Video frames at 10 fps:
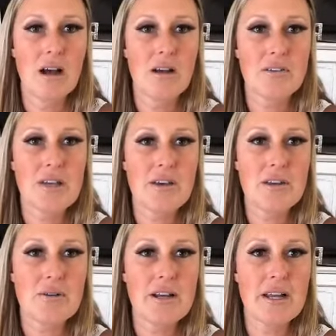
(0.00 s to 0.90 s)
I'll tell
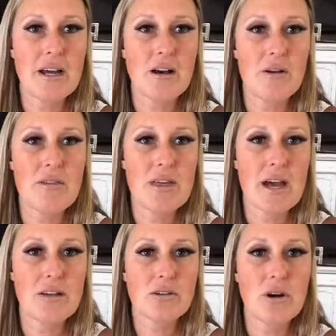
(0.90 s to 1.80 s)
you right now
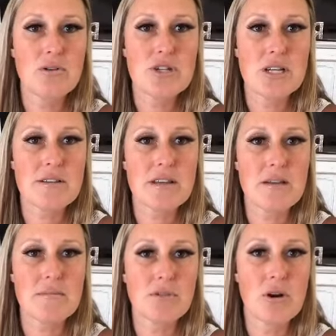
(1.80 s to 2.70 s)
that coaching is a
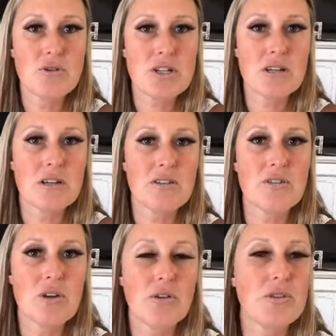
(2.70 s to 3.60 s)
coaching,
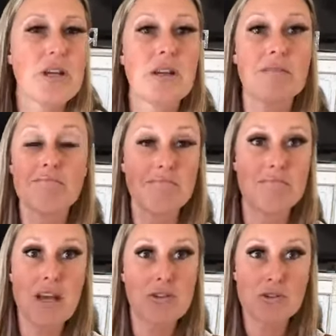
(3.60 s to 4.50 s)
consulting,
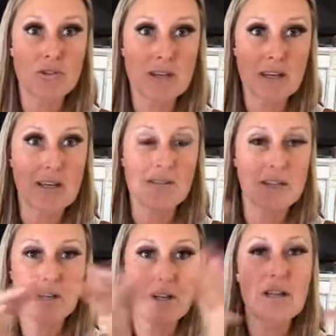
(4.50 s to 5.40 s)
mentoring, you
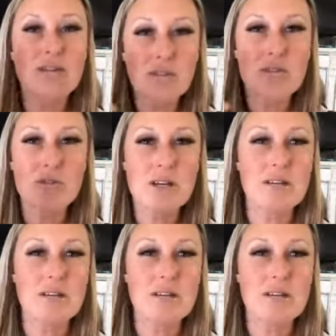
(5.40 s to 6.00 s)
know, industry.